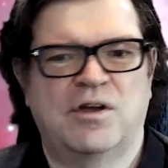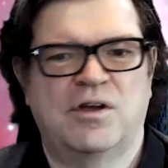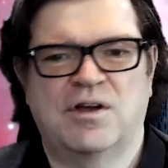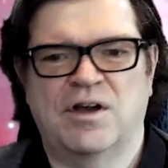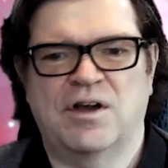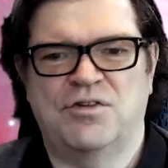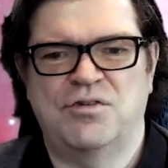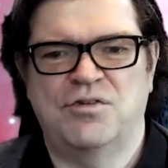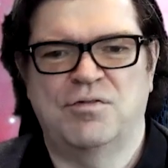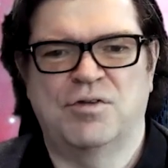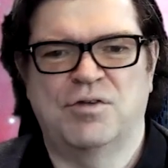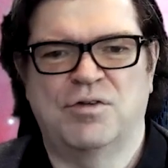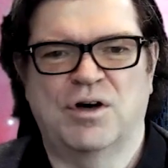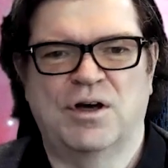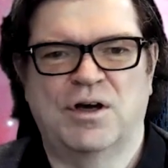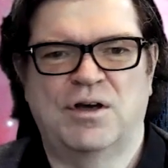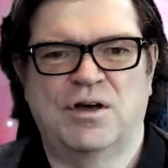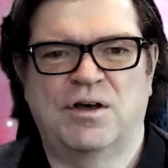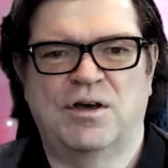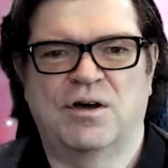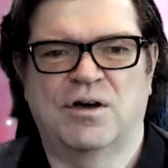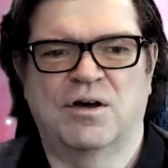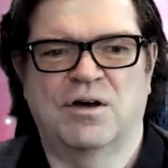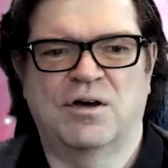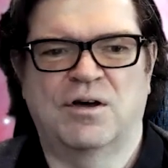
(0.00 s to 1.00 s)

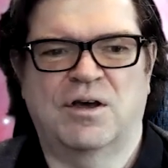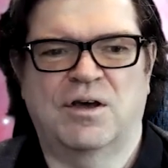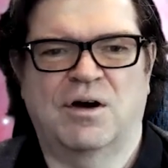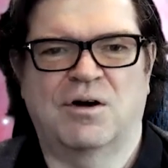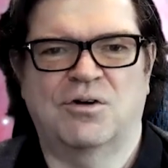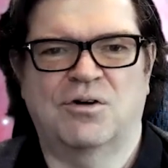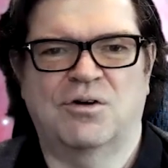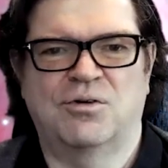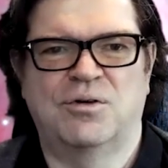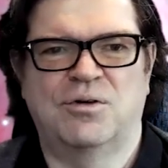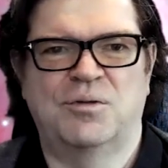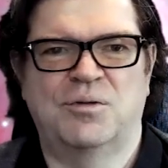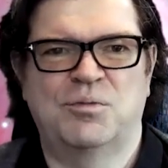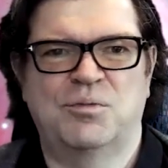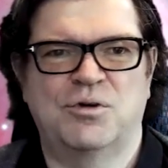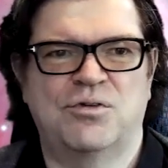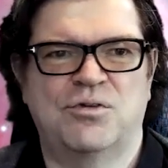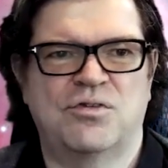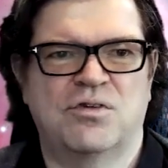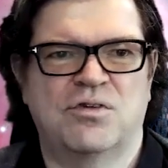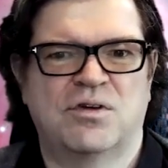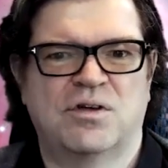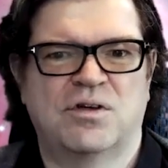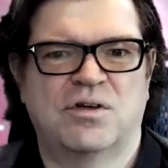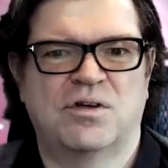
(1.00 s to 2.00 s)
classify character
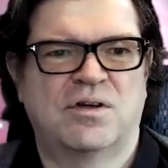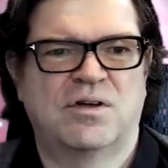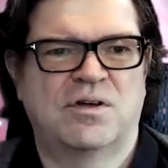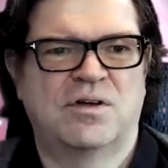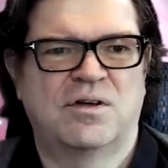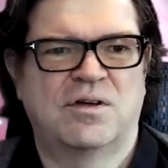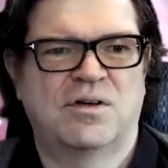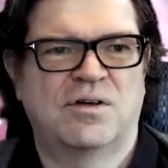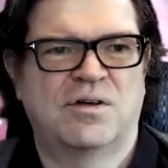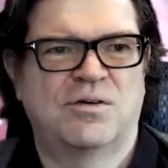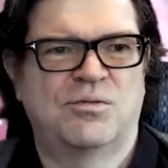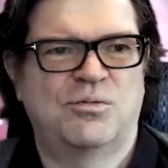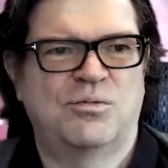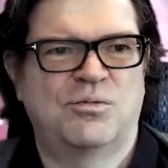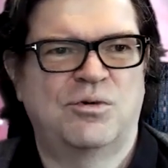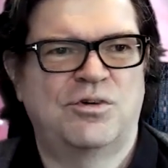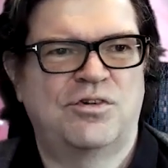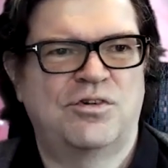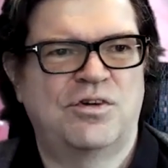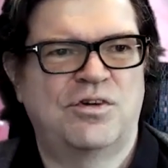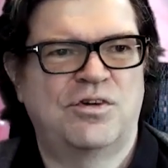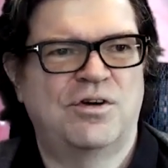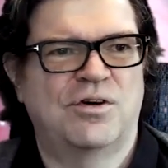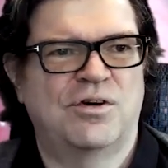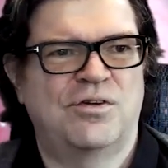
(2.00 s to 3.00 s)
inputs, which
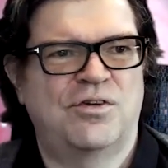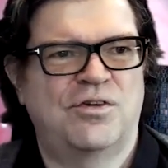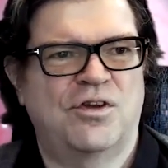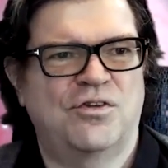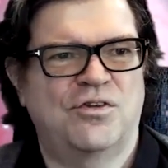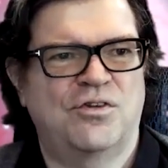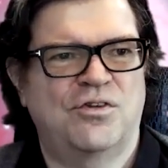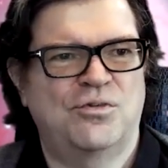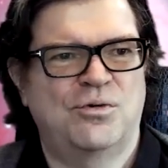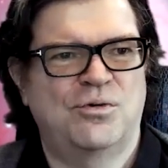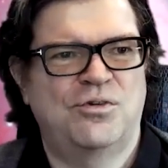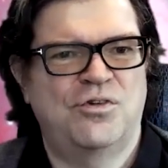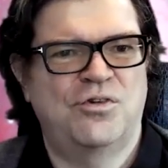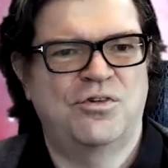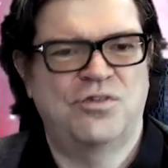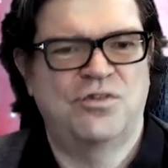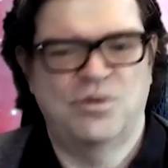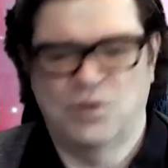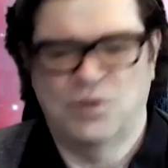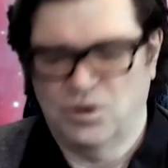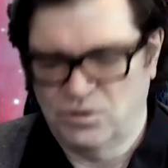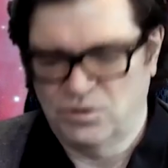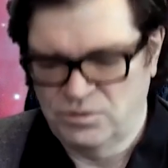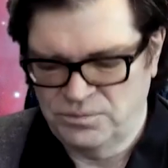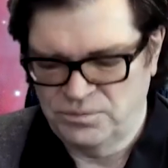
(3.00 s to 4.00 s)
here it tells you it's a
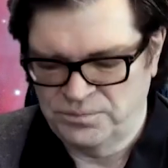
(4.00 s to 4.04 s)
0.